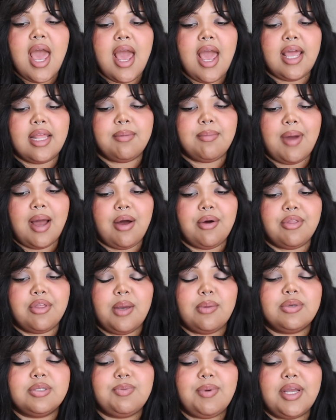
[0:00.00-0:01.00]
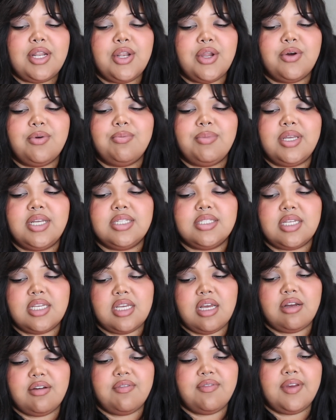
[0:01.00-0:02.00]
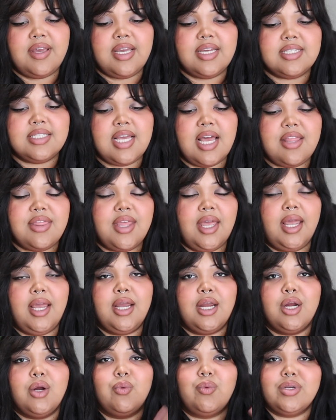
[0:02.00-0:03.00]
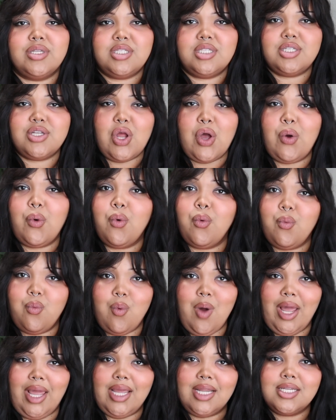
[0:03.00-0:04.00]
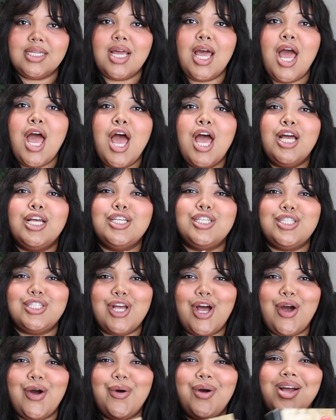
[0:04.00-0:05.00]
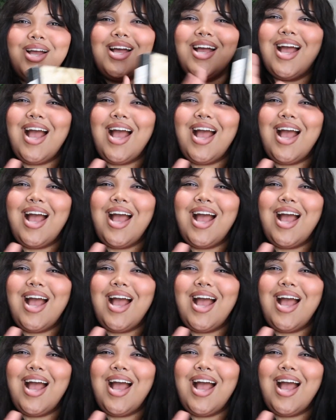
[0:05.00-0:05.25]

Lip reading: and mouth, it was by no means a young face, and the hair was snow white. So